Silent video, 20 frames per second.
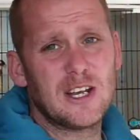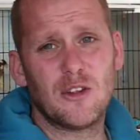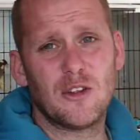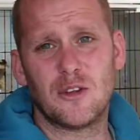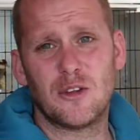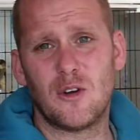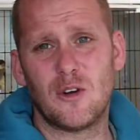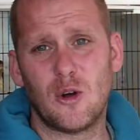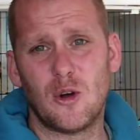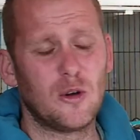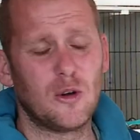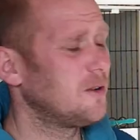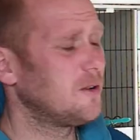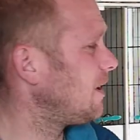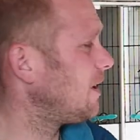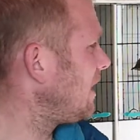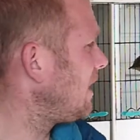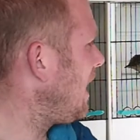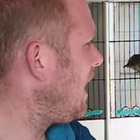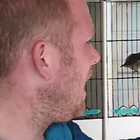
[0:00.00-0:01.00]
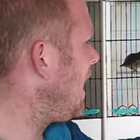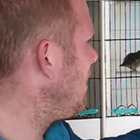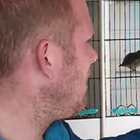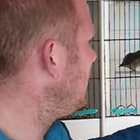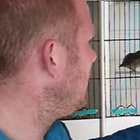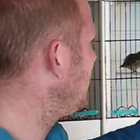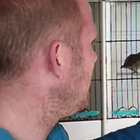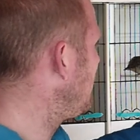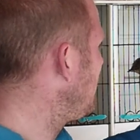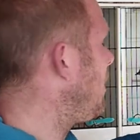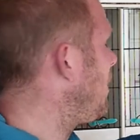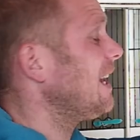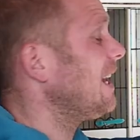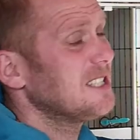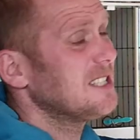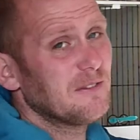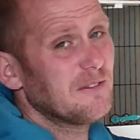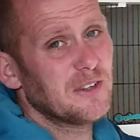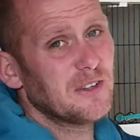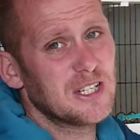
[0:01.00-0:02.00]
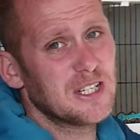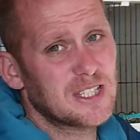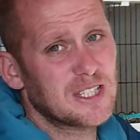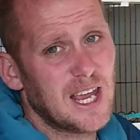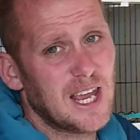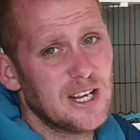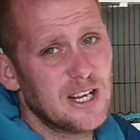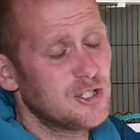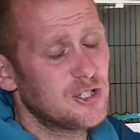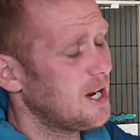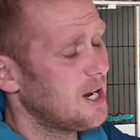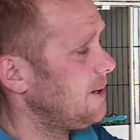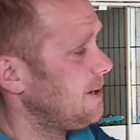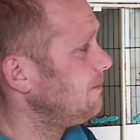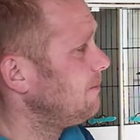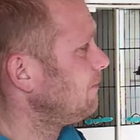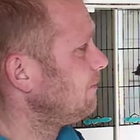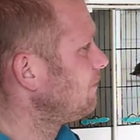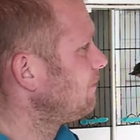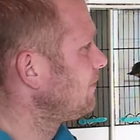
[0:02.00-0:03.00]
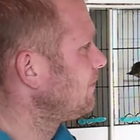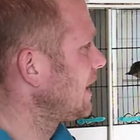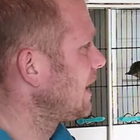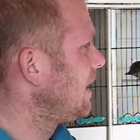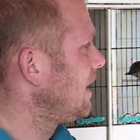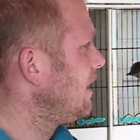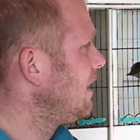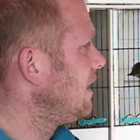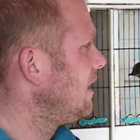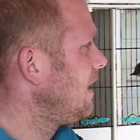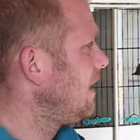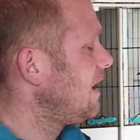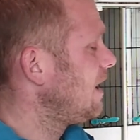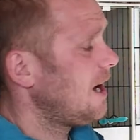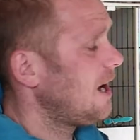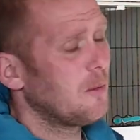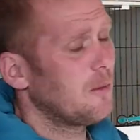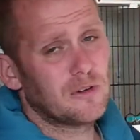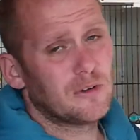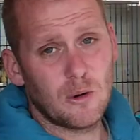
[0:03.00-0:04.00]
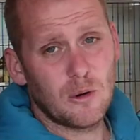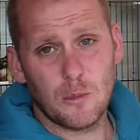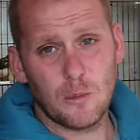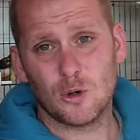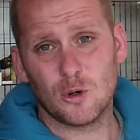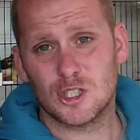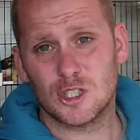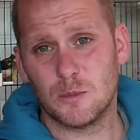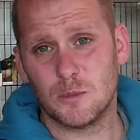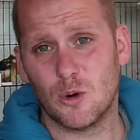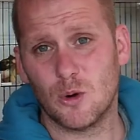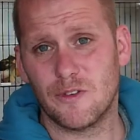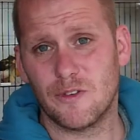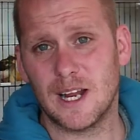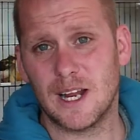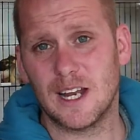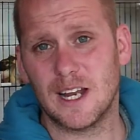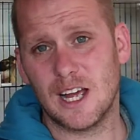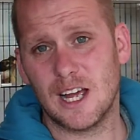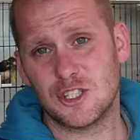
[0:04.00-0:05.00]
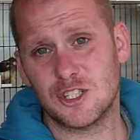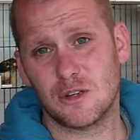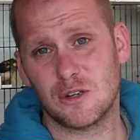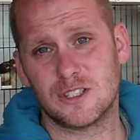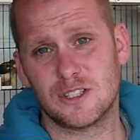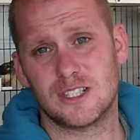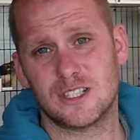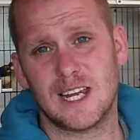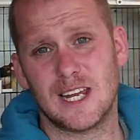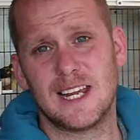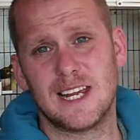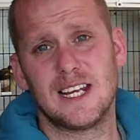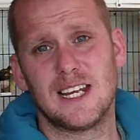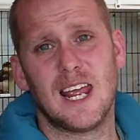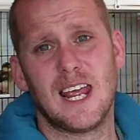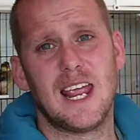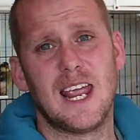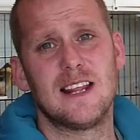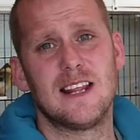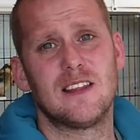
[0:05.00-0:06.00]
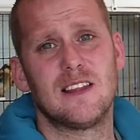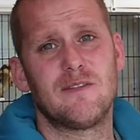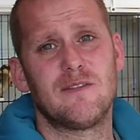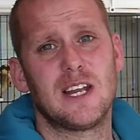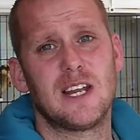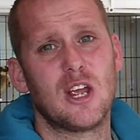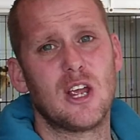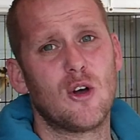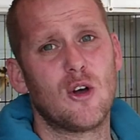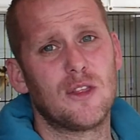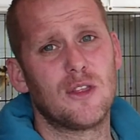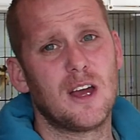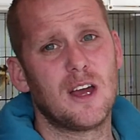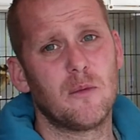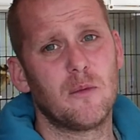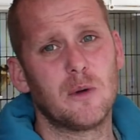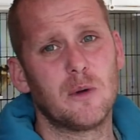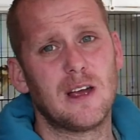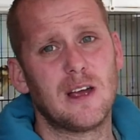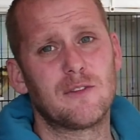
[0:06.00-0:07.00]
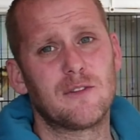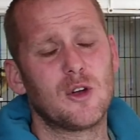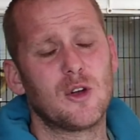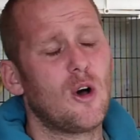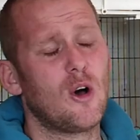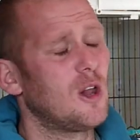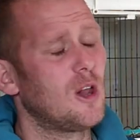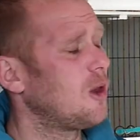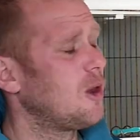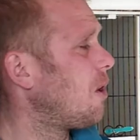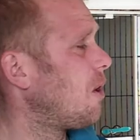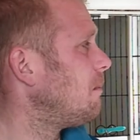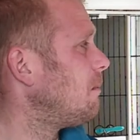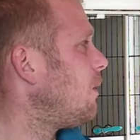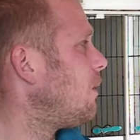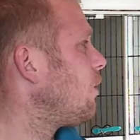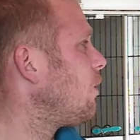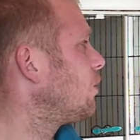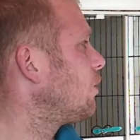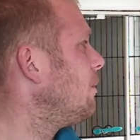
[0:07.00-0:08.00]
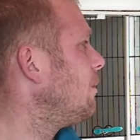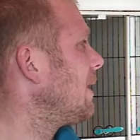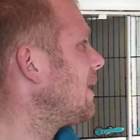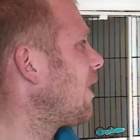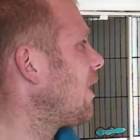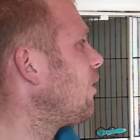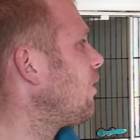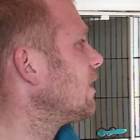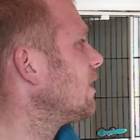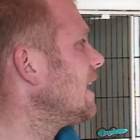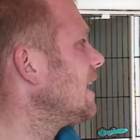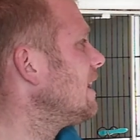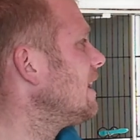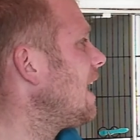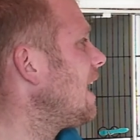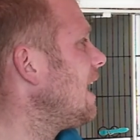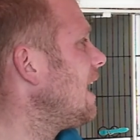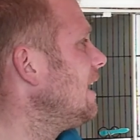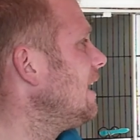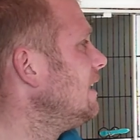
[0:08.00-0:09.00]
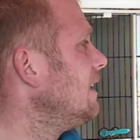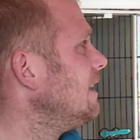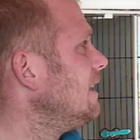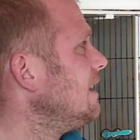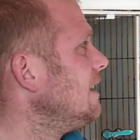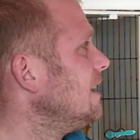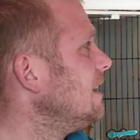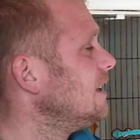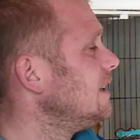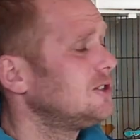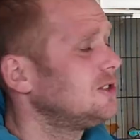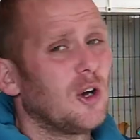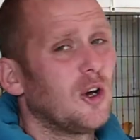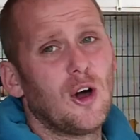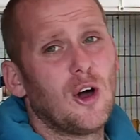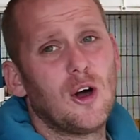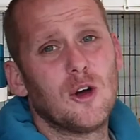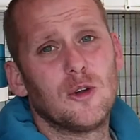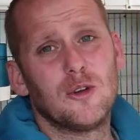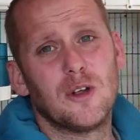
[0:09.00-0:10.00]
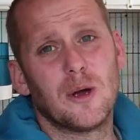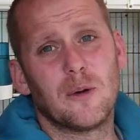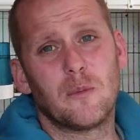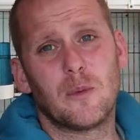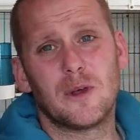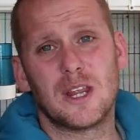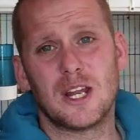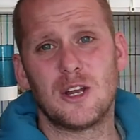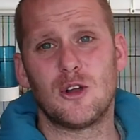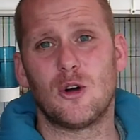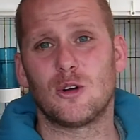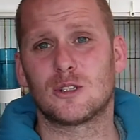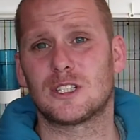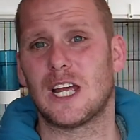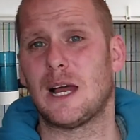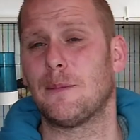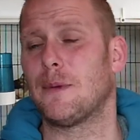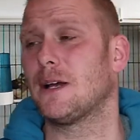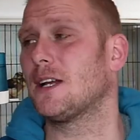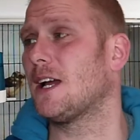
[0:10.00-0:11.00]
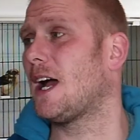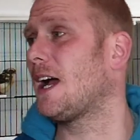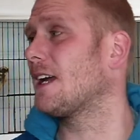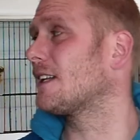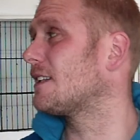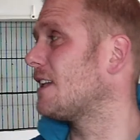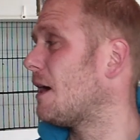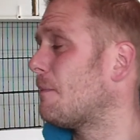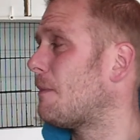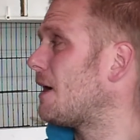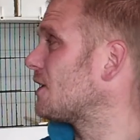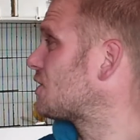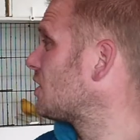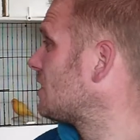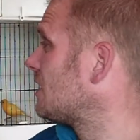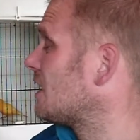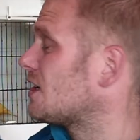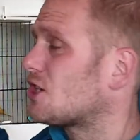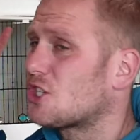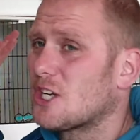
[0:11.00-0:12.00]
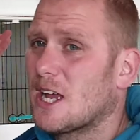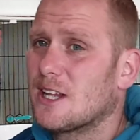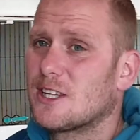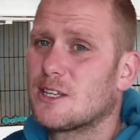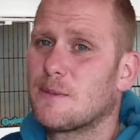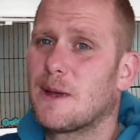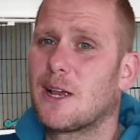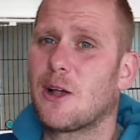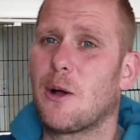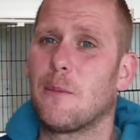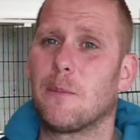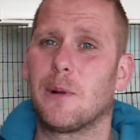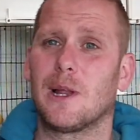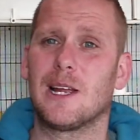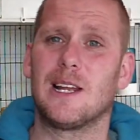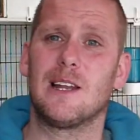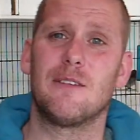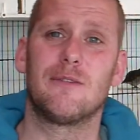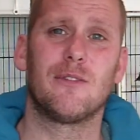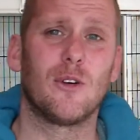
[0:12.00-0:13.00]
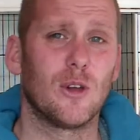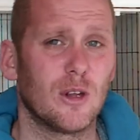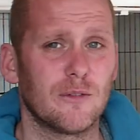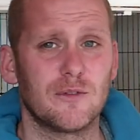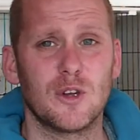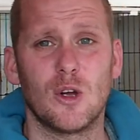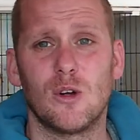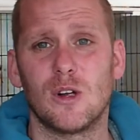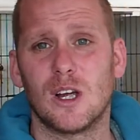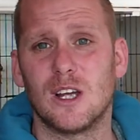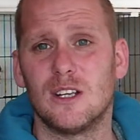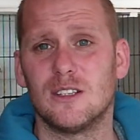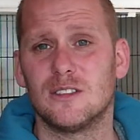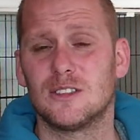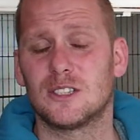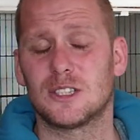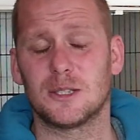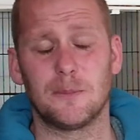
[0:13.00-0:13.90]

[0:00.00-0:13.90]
on their own um, well except for this cage here and we've got more to move in as you've seen in the video that we have got a lot more coming along in there so within no time, I, I imagine this shed to be completely full of younguns.